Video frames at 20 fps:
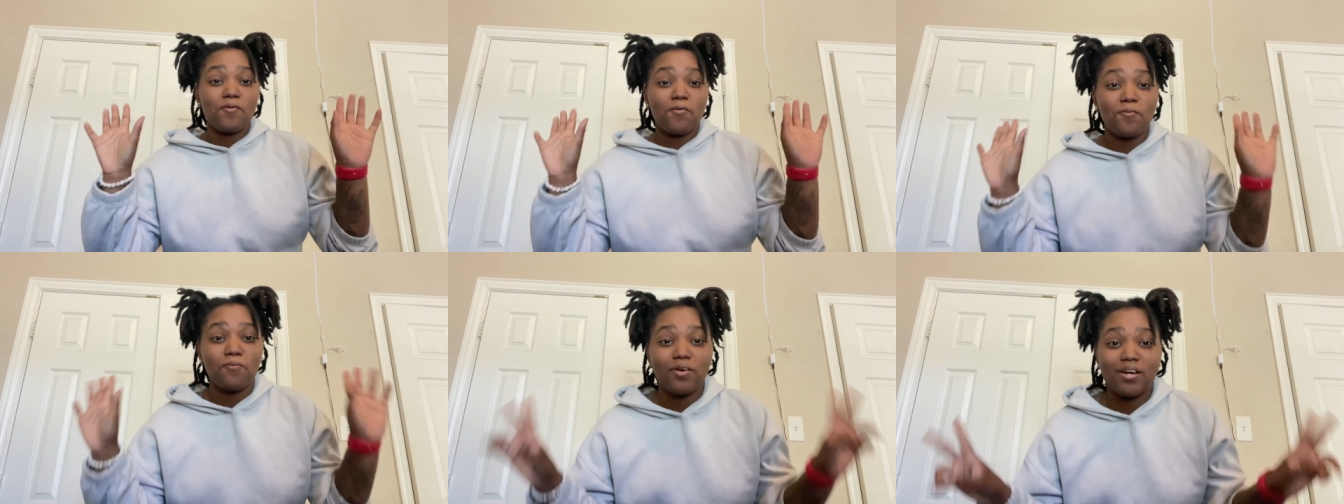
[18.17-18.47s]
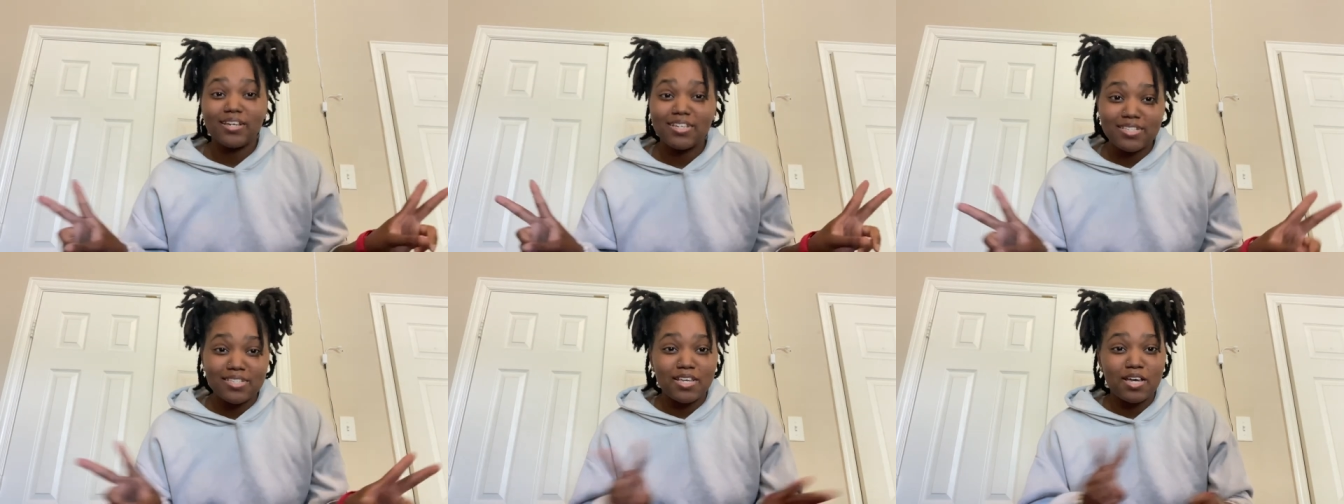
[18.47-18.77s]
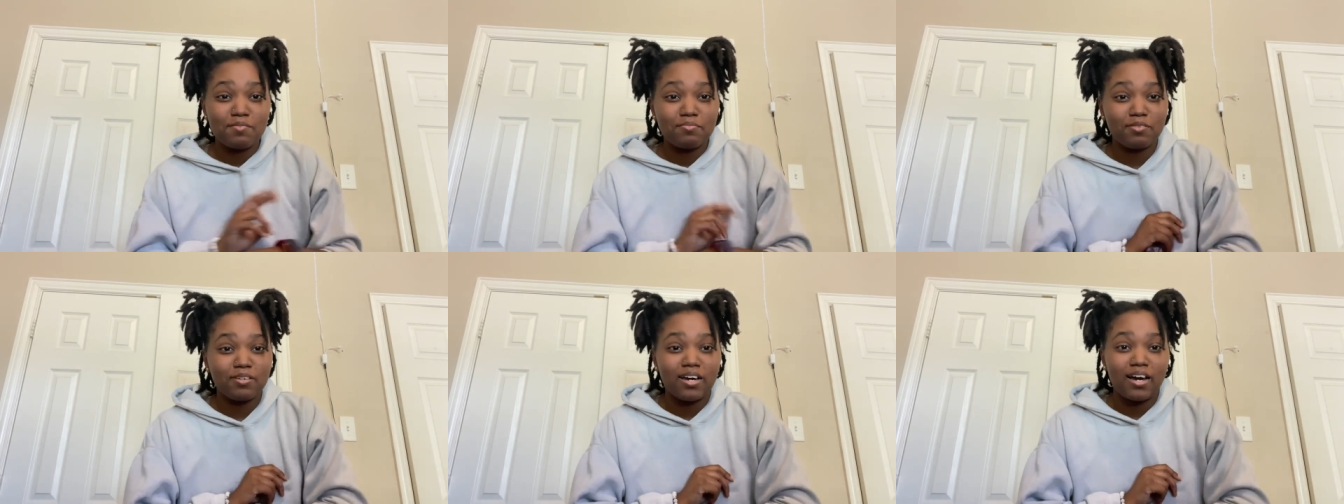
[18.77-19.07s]
What is
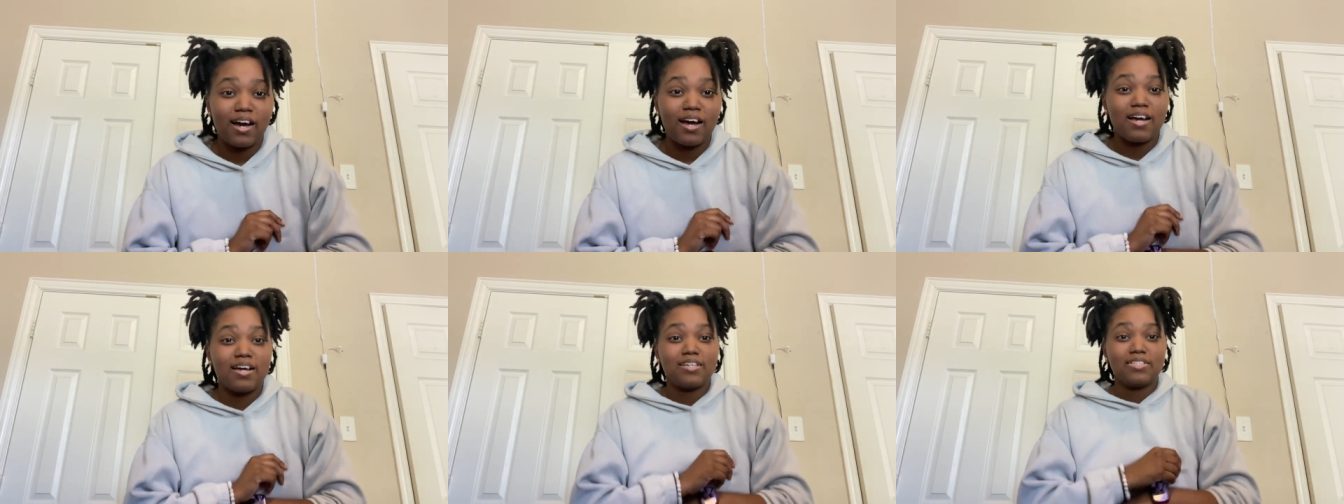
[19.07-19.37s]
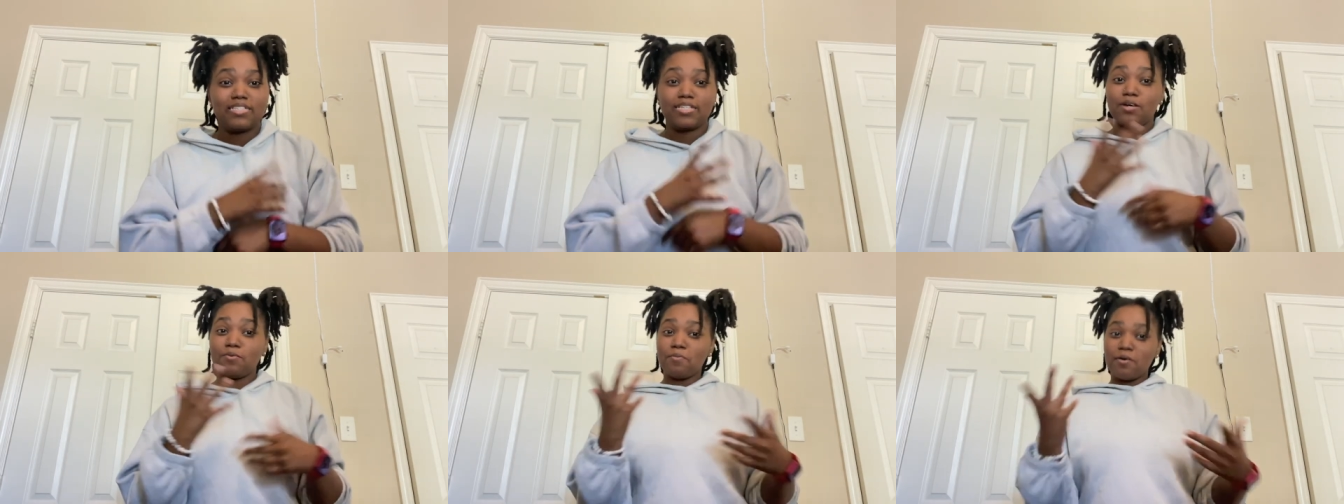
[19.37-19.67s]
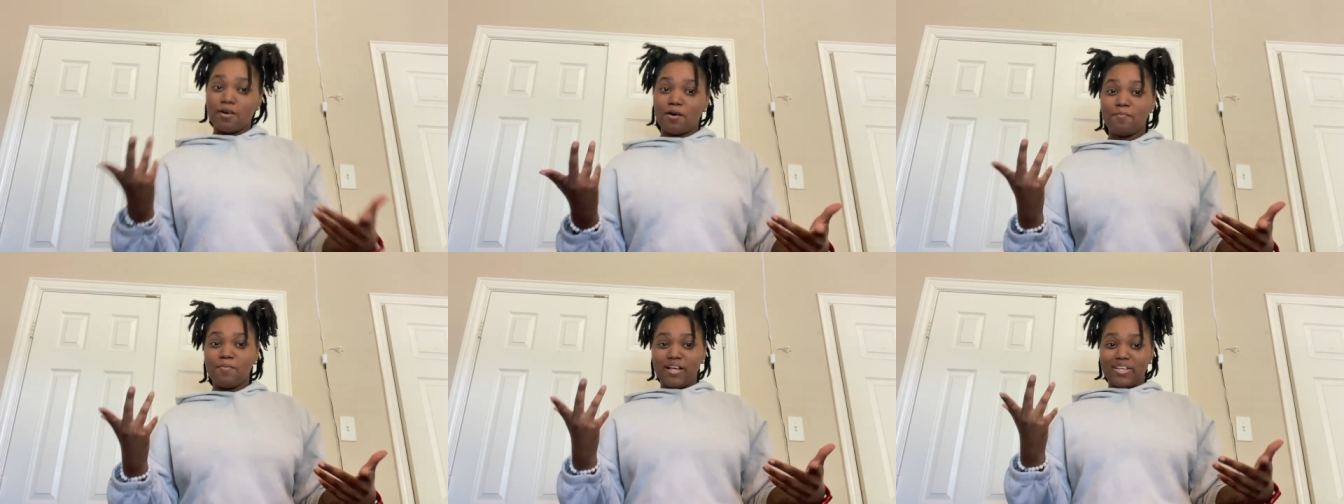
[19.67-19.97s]
up, you guys, and
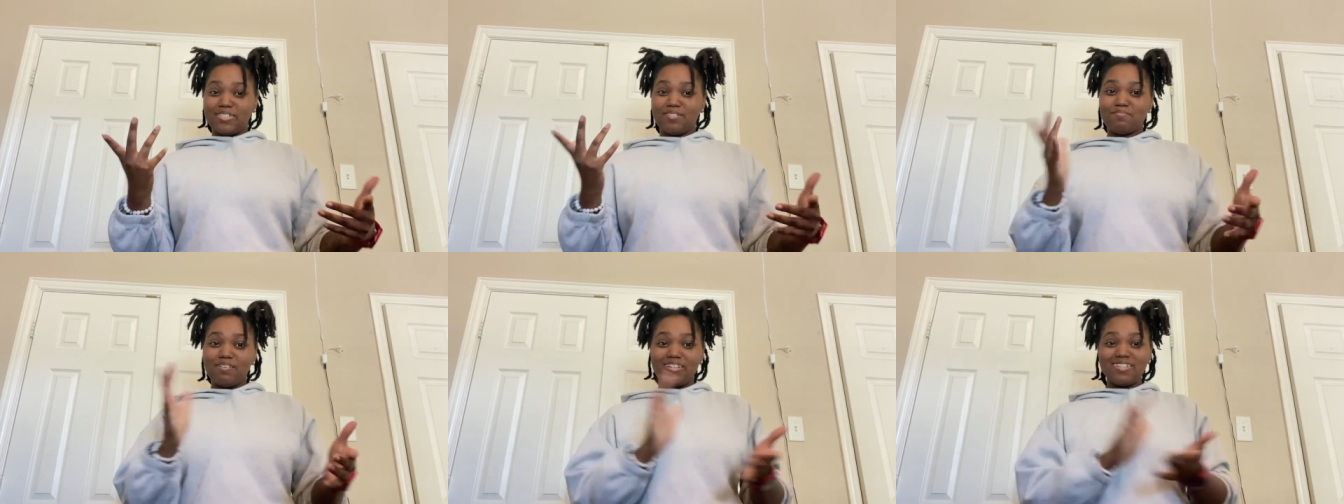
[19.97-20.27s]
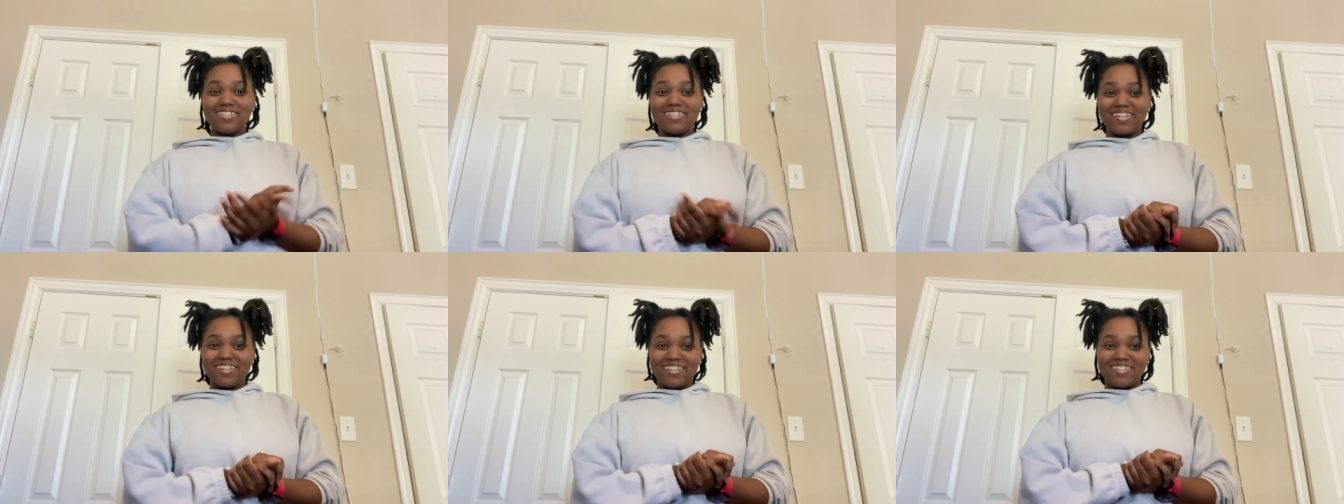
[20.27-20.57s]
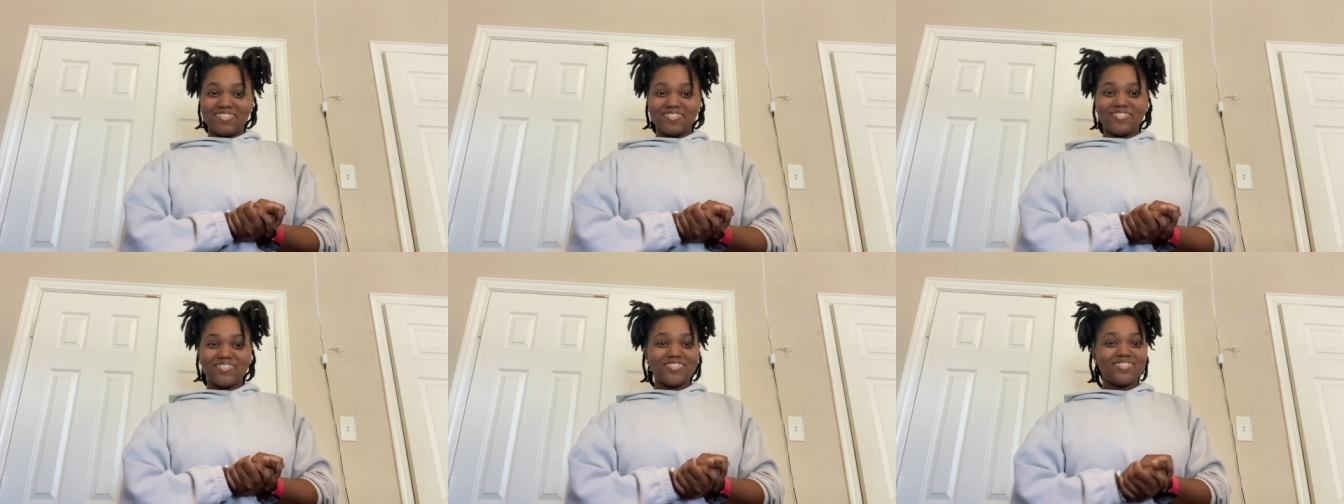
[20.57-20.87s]
welcome back to my
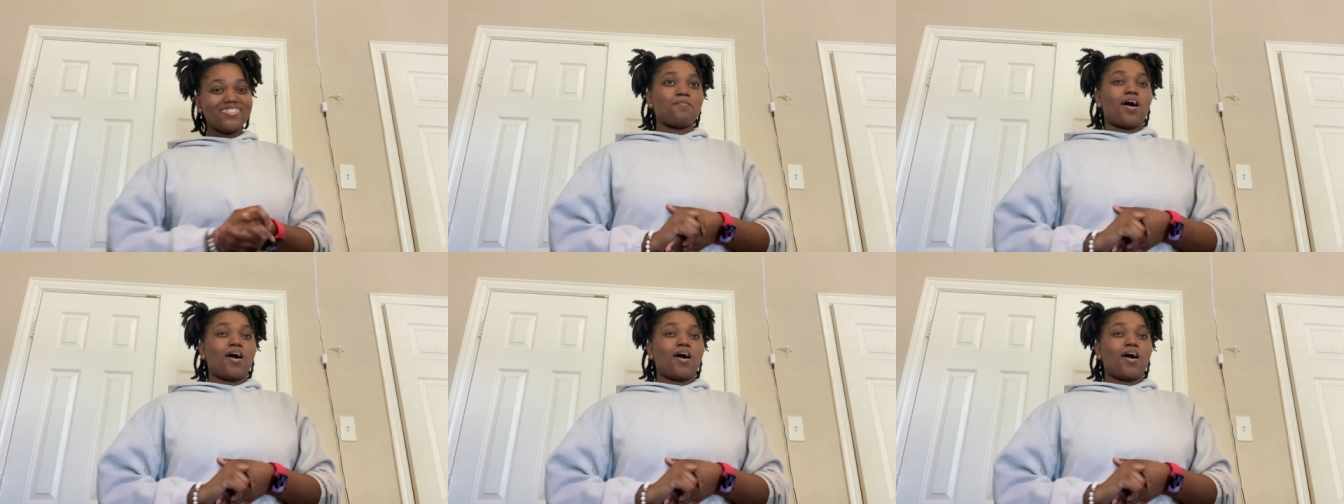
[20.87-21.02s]
channel.